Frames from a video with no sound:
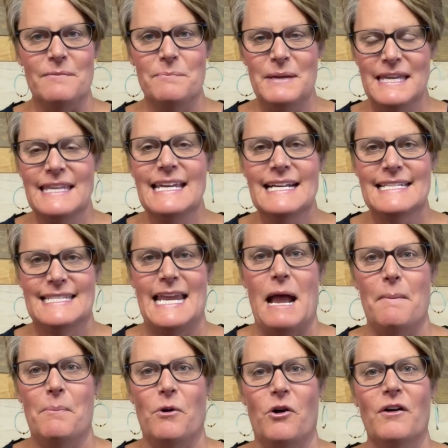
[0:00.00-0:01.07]
be the
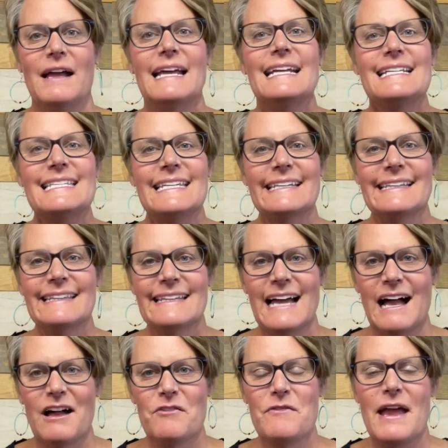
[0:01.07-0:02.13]
example to
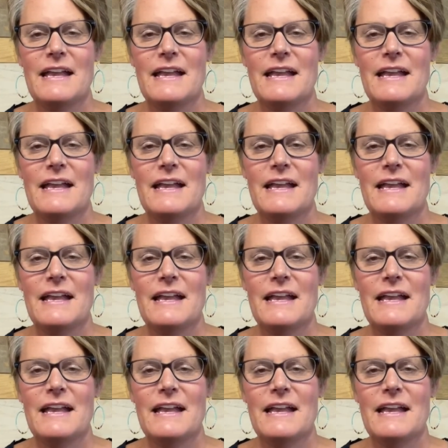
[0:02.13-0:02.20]
love